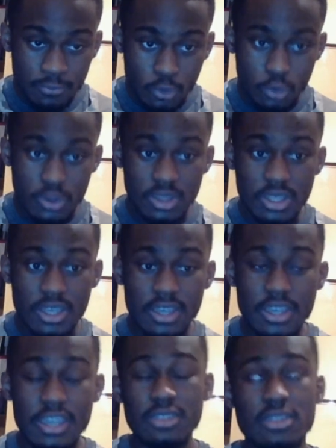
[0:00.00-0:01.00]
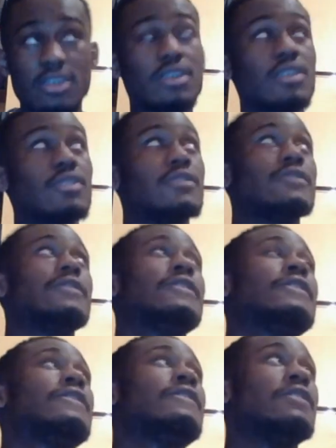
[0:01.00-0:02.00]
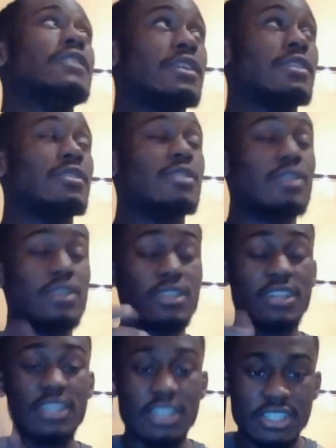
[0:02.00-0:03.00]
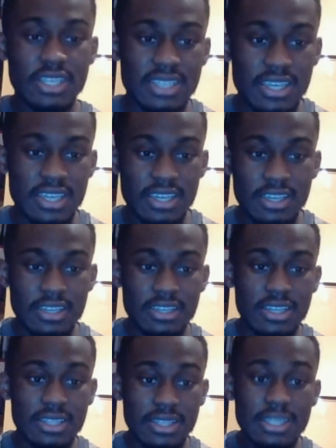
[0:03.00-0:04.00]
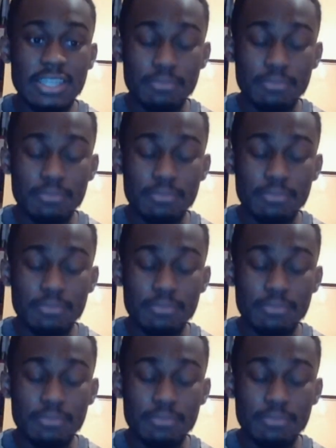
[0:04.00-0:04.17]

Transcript: personally for me, I wake up. That's the that's the prayer I recite, man.